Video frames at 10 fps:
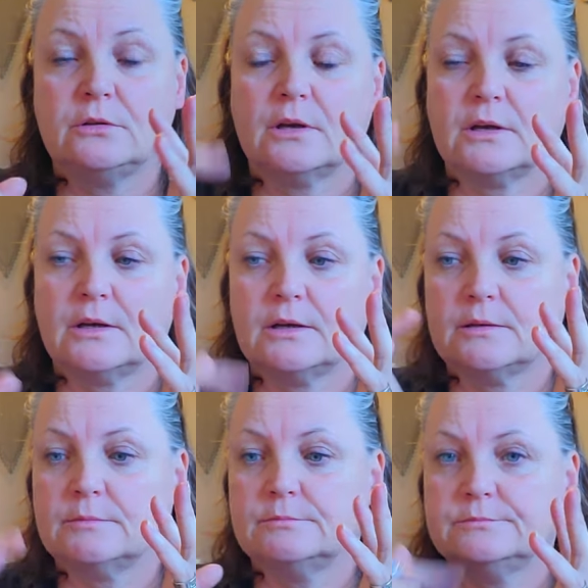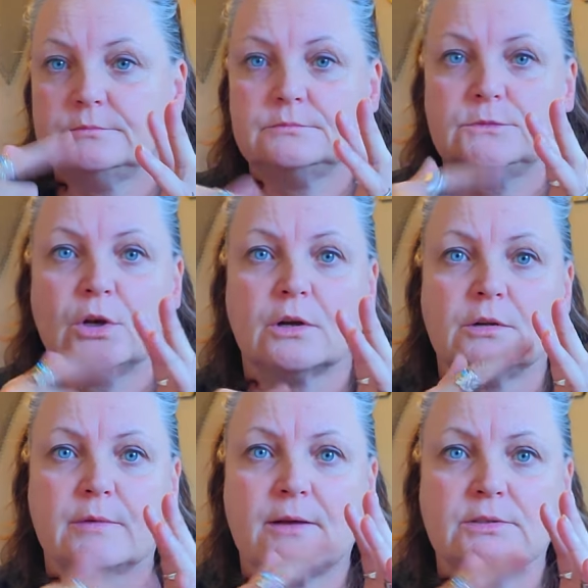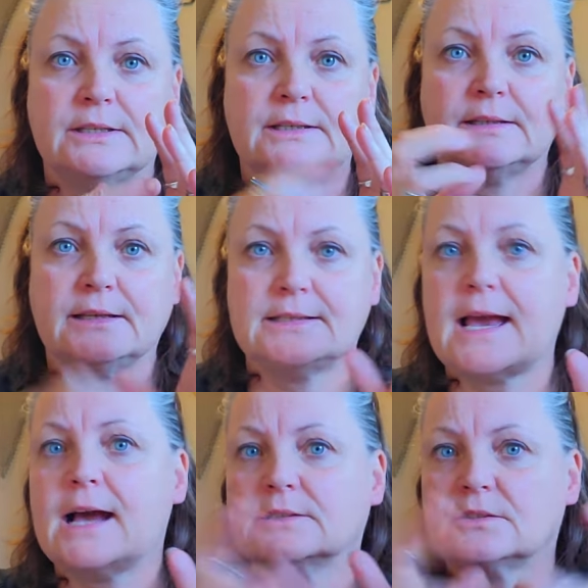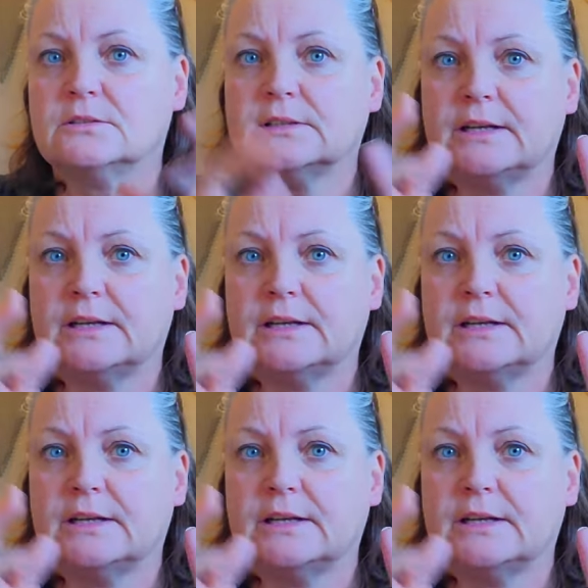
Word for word: yarn around it and a tassel